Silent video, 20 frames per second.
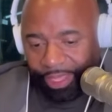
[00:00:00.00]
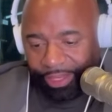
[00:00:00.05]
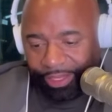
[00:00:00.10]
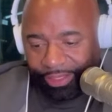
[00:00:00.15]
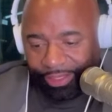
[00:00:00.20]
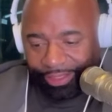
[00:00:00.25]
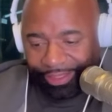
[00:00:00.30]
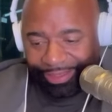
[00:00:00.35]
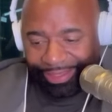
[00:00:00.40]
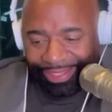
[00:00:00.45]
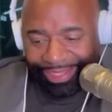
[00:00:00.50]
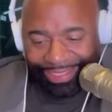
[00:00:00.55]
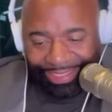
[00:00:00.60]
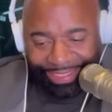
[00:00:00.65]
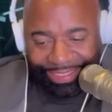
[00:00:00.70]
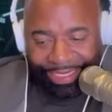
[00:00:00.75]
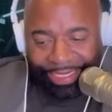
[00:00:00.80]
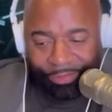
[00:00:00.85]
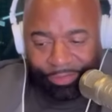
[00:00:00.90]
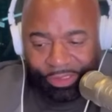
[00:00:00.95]
This
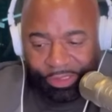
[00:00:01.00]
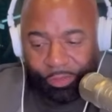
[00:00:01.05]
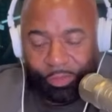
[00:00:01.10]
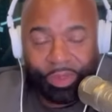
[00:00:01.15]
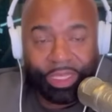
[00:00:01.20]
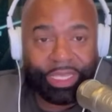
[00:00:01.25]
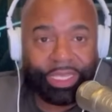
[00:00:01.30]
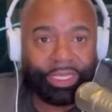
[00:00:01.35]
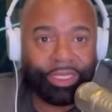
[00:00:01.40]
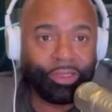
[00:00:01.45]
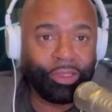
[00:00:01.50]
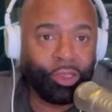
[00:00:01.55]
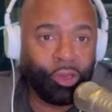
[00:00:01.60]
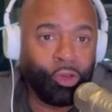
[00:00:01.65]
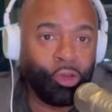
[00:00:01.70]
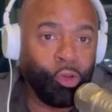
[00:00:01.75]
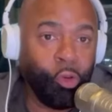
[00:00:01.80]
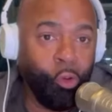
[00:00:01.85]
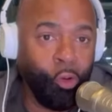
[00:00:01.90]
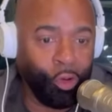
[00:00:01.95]
seems to be the
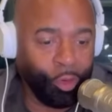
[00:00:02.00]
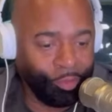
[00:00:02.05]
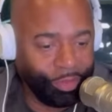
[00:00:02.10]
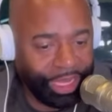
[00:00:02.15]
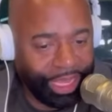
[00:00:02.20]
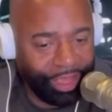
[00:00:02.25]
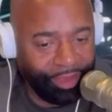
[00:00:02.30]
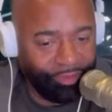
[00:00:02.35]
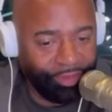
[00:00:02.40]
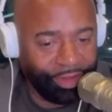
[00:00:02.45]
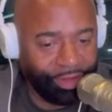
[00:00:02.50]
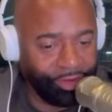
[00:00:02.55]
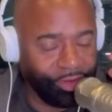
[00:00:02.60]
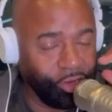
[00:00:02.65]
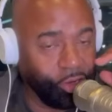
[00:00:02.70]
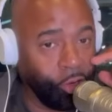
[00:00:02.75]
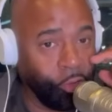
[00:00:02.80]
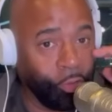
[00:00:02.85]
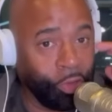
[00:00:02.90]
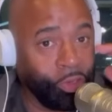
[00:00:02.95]
norm, David.
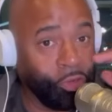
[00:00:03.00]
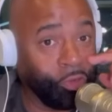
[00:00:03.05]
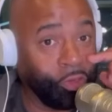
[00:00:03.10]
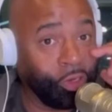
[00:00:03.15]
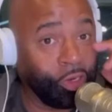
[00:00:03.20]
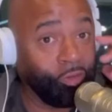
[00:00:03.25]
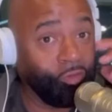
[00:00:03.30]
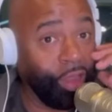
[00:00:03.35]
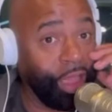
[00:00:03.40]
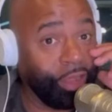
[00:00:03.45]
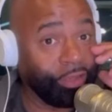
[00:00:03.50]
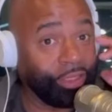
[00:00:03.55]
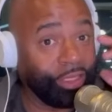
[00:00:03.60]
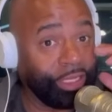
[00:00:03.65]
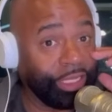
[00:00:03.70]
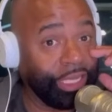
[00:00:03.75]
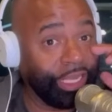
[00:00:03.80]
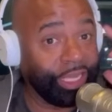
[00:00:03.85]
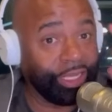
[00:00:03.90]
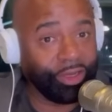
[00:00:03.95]
When you look around the
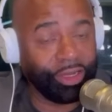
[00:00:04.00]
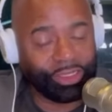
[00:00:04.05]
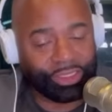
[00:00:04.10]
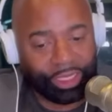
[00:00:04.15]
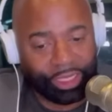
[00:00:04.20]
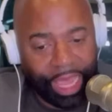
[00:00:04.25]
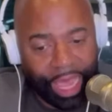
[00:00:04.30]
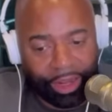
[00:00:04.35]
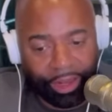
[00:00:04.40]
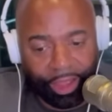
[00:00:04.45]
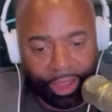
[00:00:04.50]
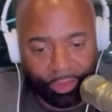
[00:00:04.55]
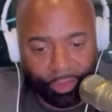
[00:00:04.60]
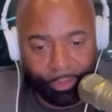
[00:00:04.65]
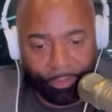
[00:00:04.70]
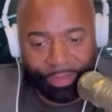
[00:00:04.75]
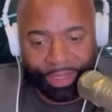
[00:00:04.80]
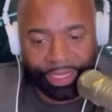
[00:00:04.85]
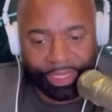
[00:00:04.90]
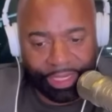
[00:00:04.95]
league and there's a lot of
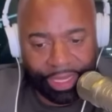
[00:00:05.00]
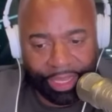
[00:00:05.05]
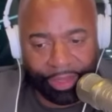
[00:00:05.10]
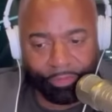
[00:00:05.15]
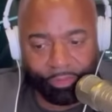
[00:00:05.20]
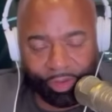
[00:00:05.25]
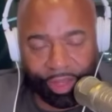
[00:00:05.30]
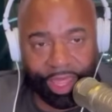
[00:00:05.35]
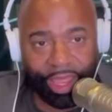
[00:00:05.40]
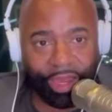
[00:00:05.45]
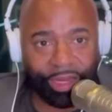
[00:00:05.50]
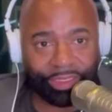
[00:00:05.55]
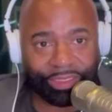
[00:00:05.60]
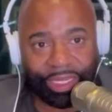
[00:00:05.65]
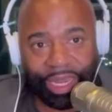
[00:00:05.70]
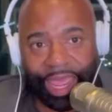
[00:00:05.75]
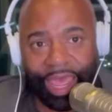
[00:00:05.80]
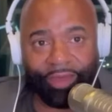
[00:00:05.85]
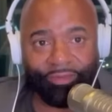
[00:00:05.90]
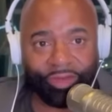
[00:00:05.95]
other big name players
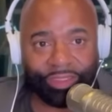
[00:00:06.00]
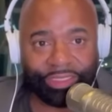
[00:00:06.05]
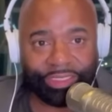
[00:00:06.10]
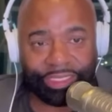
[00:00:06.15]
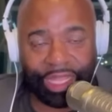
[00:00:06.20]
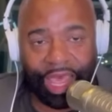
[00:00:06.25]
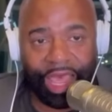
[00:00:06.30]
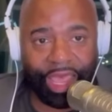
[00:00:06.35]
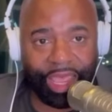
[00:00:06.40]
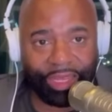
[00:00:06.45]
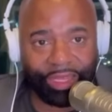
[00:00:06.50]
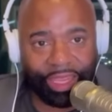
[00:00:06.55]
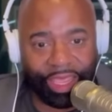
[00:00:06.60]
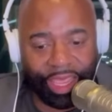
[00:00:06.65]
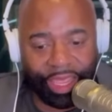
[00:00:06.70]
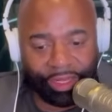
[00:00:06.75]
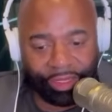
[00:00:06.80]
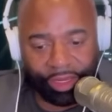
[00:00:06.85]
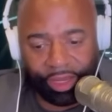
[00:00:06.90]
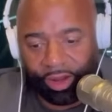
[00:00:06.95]
that haven't signed
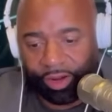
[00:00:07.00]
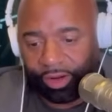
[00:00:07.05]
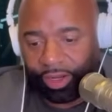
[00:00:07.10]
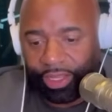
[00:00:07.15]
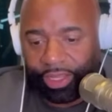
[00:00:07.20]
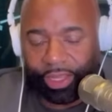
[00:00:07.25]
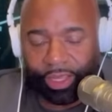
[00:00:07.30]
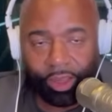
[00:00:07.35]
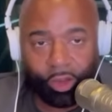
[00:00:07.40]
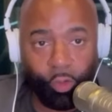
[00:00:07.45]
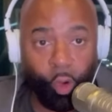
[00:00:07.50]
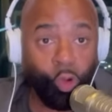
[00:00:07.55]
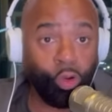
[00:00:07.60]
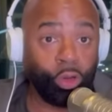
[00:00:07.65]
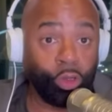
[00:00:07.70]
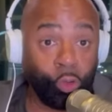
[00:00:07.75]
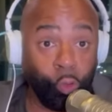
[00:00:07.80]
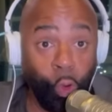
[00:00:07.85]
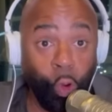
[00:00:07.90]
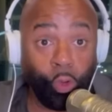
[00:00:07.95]
yet and they're
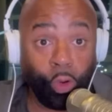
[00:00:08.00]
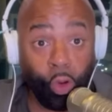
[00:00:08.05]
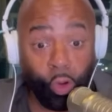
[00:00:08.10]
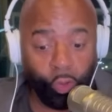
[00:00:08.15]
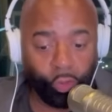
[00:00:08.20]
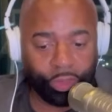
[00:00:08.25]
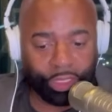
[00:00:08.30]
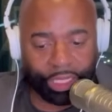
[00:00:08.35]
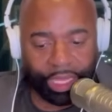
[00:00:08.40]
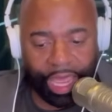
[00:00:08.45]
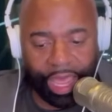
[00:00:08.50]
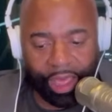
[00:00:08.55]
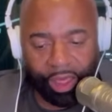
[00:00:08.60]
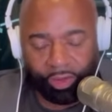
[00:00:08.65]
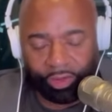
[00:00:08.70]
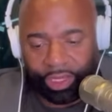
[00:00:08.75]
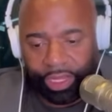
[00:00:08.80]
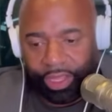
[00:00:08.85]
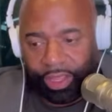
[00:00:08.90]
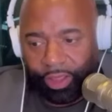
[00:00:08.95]
quote unquote holding
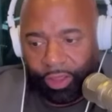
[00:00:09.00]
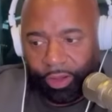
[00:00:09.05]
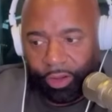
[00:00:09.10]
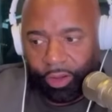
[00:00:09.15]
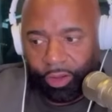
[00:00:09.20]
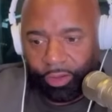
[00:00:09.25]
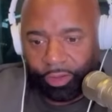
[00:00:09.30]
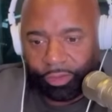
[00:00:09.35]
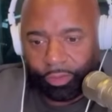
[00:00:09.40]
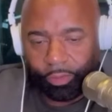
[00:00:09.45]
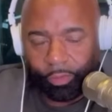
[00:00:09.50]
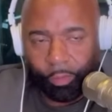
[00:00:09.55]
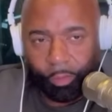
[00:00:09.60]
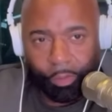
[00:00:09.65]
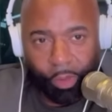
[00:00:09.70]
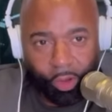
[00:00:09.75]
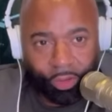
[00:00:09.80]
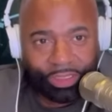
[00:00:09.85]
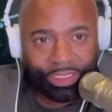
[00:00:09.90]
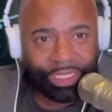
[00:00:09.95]
out,
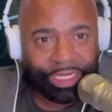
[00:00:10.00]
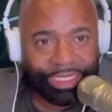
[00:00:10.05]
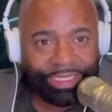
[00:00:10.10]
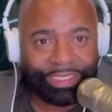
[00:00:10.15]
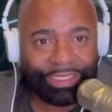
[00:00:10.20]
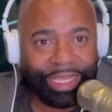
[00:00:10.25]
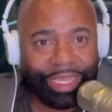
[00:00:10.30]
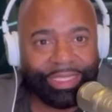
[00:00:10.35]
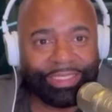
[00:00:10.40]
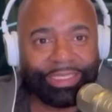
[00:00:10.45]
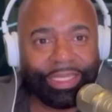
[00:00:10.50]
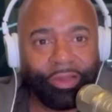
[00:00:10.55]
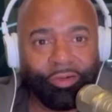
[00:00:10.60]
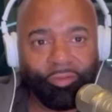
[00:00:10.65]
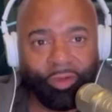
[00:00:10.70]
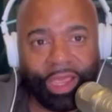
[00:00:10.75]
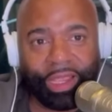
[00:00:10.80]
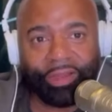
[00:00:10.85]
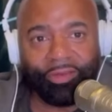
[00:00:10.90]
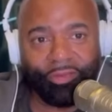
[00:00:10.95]
most of these things get
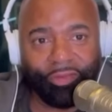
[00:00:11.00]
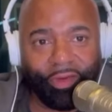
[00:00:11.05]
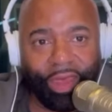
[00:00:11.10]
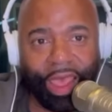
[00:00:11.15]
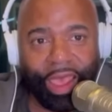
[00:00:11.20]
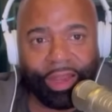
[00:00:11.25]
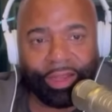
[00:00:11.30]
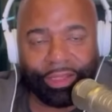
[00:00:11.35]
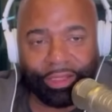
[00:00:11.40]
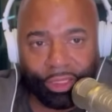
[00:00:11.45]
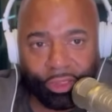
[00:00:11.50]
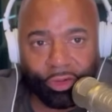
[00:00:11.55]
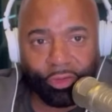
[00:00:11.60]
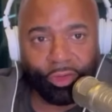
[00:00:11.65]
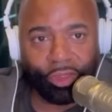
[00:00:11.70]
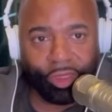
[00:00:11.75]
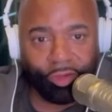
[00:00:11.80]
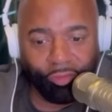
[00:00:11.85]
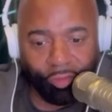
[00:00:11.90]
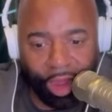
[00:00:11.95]
rectified
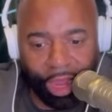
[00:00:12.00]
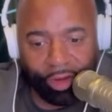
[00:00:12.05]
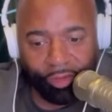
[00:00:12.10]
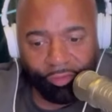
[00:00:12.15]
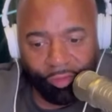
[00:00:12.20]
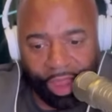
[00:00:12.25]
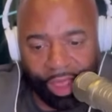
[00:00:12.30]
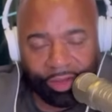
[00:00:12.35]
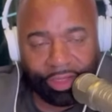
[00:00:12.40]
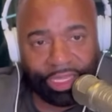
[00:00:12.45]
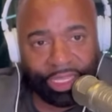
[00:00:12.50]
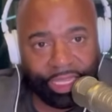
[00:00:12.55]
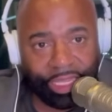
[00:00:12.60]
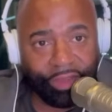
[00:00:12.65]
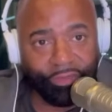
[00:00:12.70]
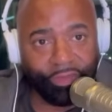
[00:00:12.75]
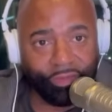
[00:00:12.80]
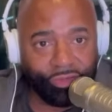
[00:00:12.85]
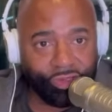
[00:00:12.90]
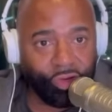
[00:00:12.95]
literally right around the
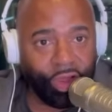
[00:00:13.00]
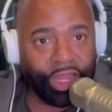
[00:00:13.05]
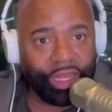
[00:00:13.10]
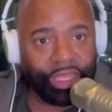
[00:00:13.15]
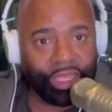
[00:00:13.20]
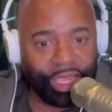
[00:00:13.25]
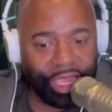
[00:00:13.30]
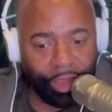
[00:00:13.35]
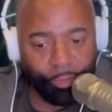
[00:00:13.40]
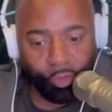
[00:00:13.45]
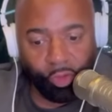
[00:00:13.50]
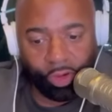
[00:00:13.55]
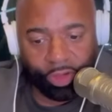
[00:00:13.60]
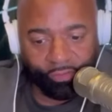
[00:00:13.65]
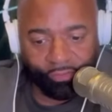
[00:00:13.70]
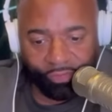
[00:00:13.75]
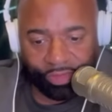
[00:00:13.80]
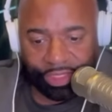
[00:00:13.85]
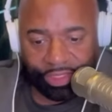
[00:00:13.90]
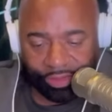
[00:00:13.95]
eve of training camp,
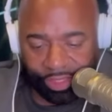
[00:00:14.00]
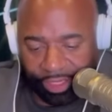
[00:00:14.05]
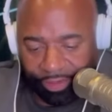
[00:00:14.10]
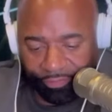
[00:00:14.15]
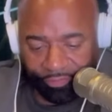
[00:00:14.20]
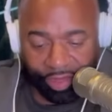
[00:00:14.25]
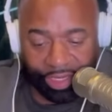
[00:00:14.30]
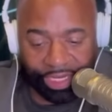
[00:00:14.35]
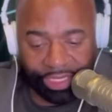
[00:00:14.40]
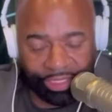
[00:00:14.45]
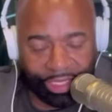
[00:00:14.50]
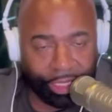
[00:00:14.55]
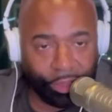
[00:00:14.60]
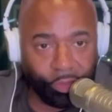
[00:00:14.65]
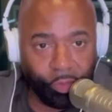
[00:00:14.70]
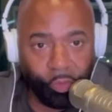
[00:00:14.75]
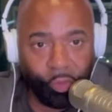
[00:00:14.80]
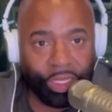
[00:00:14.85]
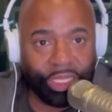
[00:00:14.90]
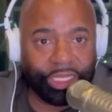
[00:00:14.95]
or if
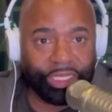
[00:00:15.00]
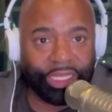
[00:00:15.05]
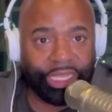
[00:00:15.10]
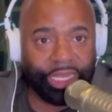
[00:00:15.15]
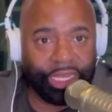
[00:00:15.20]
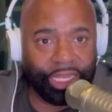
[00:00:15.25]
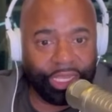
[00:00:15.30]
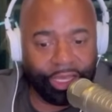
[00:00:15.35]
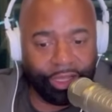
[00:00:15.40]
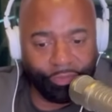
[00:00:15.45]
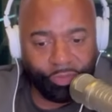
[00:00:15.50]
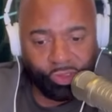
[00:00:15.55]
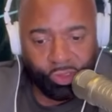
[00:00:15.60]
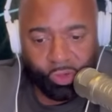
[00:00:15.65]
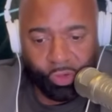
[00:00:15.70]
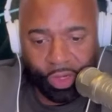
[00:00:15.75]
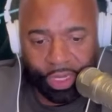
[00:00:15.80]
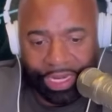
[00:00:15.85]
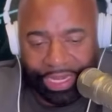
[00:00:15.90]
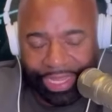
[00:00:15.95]
anything, the week leading up
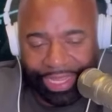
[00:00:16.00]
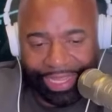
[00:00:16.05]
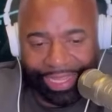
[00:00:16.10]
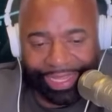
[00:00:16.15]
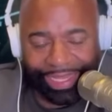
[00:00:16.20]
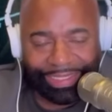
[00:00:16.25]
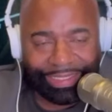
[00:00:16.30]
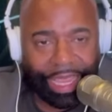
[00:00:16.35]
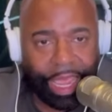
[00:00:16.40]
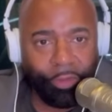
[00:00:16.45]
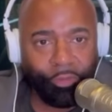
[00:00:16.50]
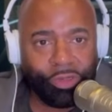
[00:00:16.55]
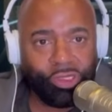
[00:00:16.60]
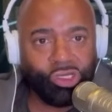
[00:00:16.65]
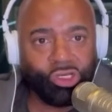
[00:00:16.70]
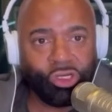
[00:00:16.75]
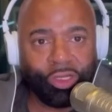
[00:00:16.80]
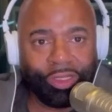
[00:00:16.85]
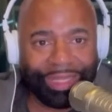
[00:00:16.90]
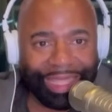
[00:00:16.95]
to it. Is that
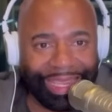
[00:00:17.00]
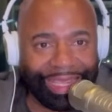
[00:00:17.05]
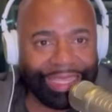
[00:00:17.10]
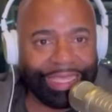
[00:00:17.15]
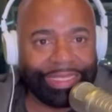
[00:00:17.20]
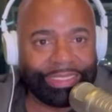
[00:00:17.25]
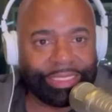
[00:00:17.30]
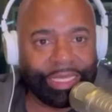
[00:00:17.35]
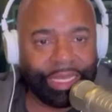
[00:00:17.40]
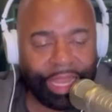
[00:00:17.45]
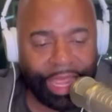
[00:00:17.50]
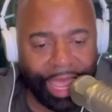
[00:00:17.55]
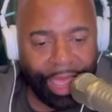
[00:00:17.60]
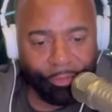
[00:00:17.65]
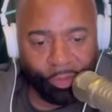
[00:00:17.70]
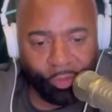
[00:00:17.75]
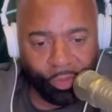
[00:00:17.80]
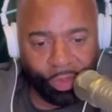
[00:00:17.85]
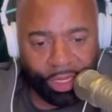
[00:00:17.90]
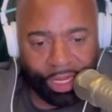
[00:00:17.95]
what you're thinking is going to
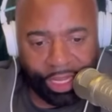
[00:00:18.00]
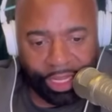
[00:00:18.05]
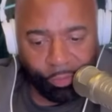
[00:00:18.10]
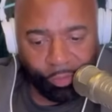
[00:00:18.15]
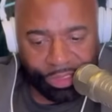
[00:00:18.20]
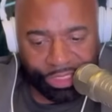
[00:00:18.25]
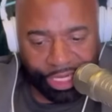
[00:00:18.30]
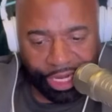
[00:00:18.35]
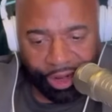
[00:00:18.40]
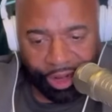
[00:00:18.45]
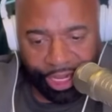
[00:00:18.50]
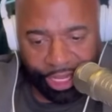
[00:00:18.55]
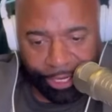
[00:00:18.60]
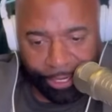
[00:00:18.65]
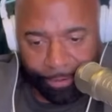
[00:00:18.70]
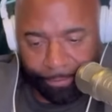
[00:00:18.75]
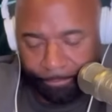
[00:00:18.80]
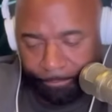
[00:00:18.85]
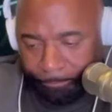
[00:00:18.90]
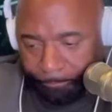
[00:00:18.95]
happen with Terry
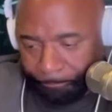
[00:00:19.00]
here?